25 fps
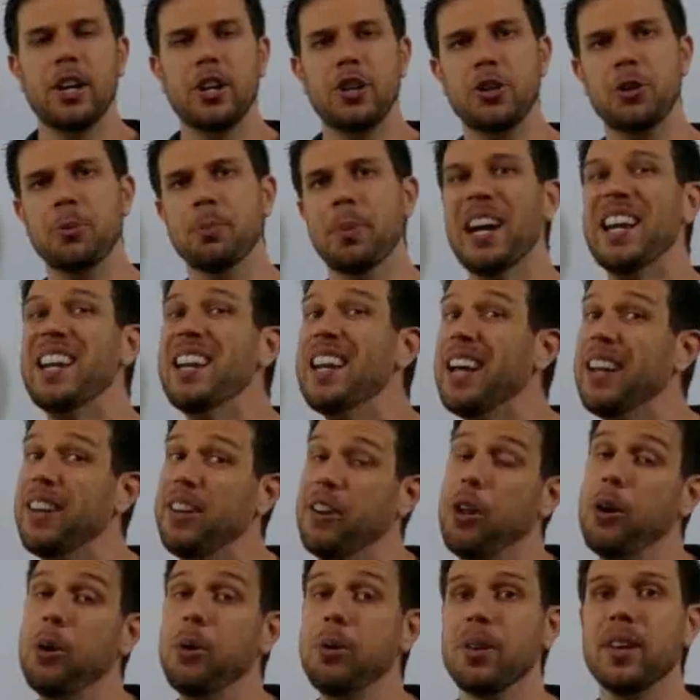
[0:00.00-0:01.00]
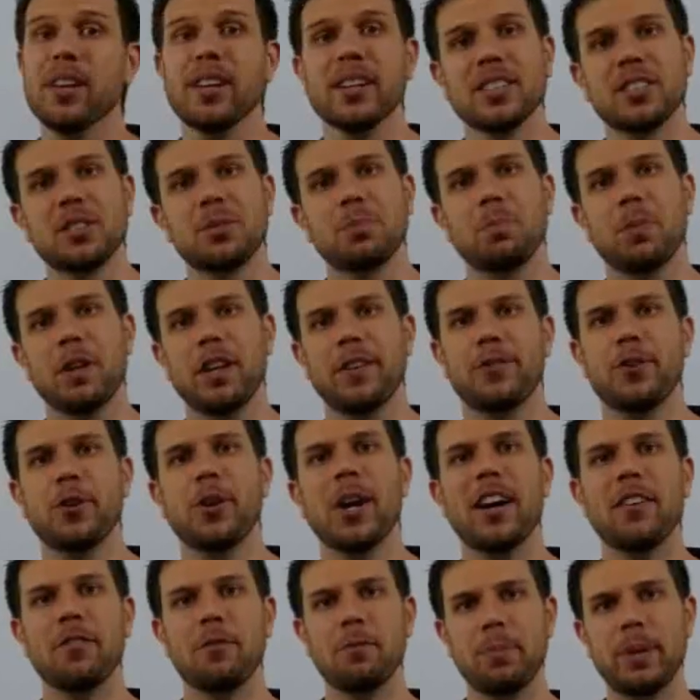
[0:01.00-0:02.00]
You might not know this, but if
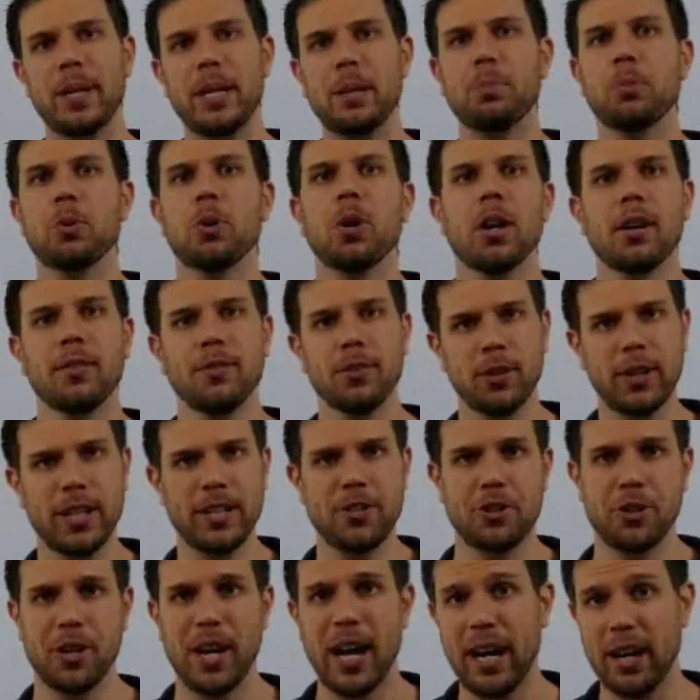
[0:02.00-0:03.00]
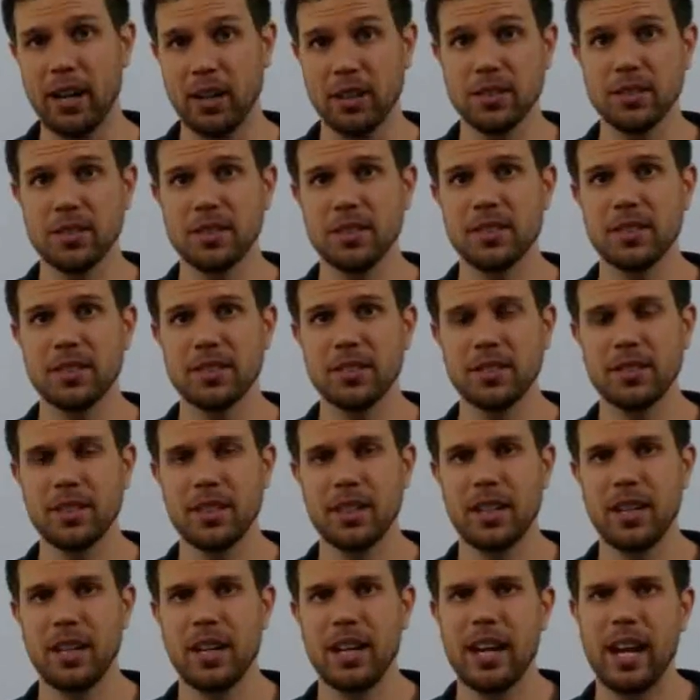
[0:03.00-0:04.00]
you have people over at your house,
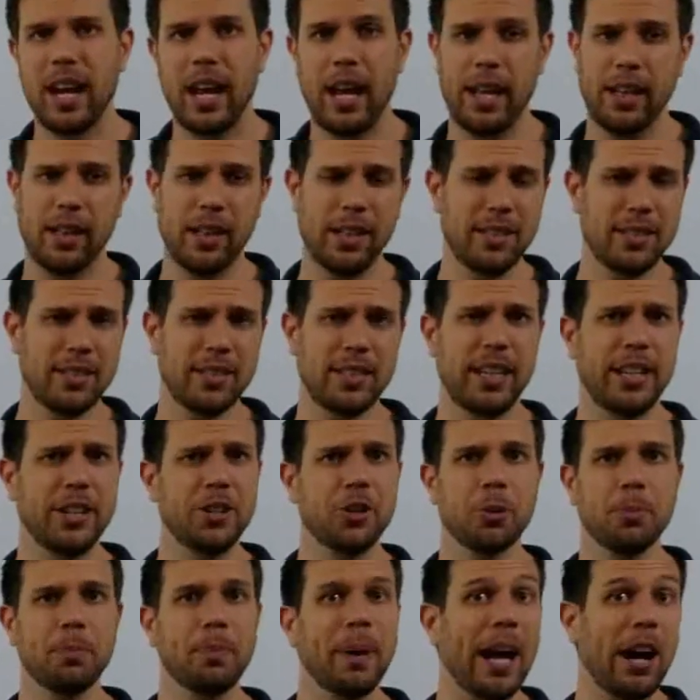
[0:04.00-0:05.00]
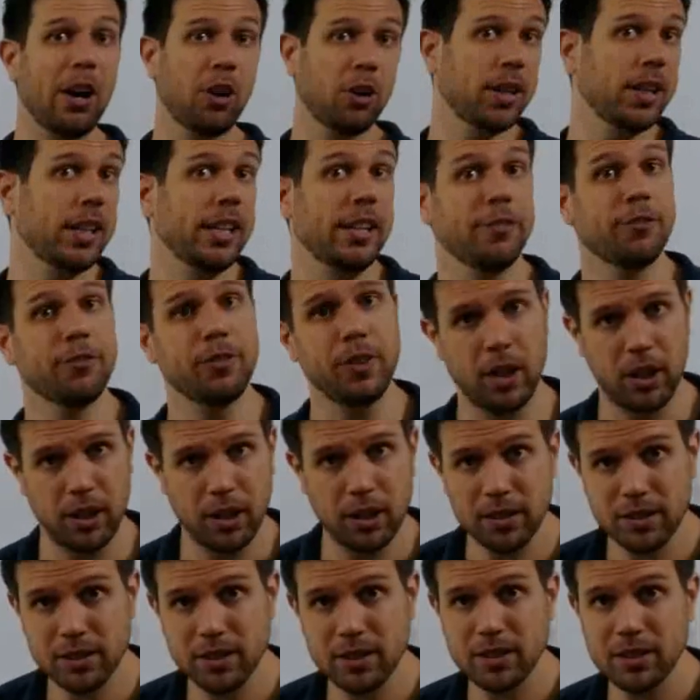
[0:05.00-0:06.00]
and let's say your balcony
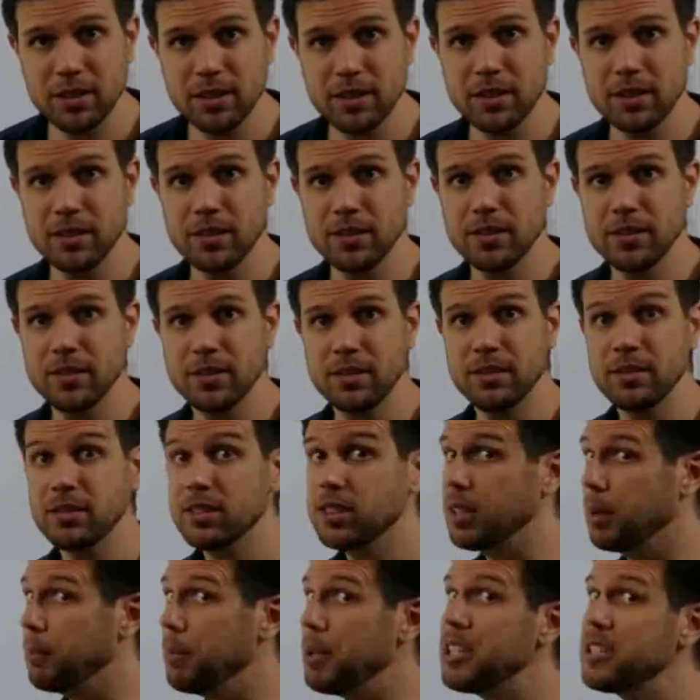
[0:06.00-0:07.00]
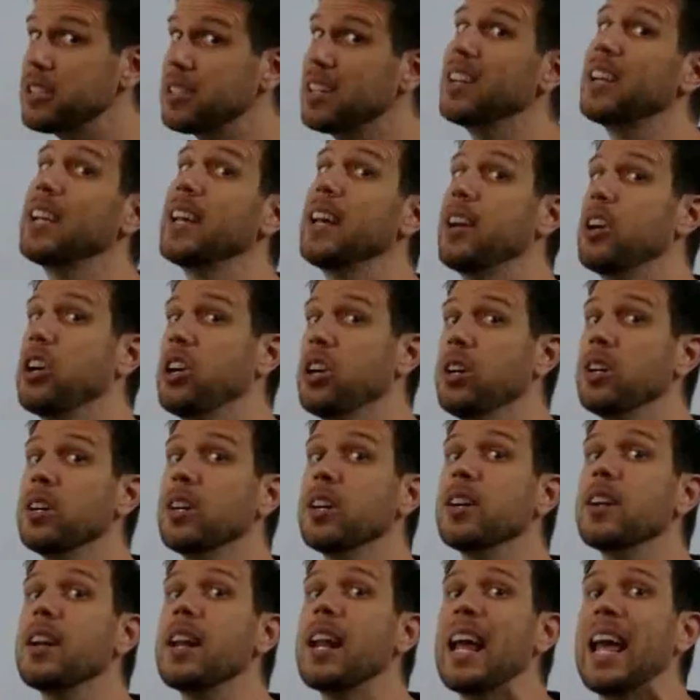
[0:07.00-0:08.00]
falls, somebody's going to get
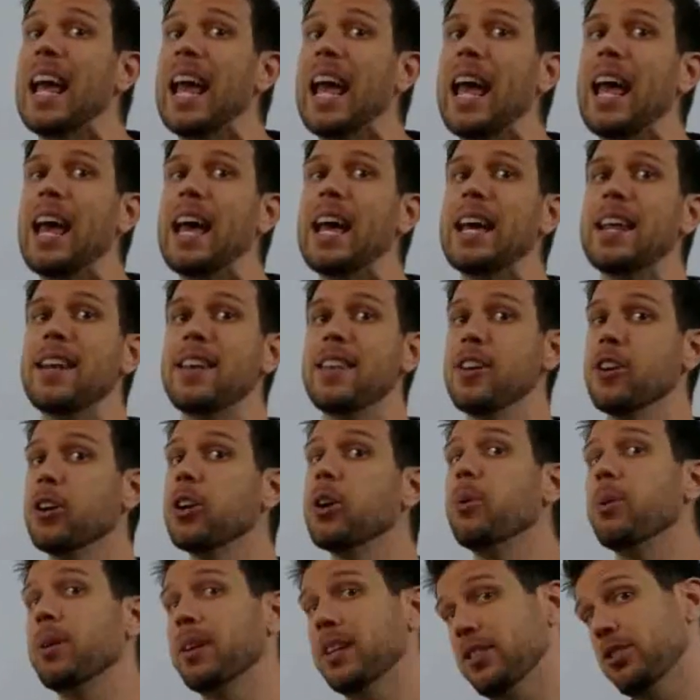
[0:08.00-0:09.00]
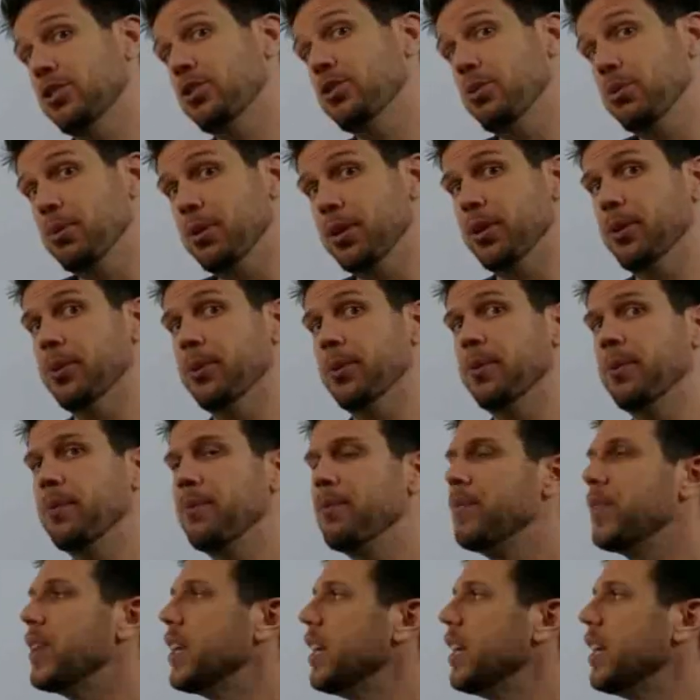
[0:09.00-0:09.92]
hurt and they're going to sue you.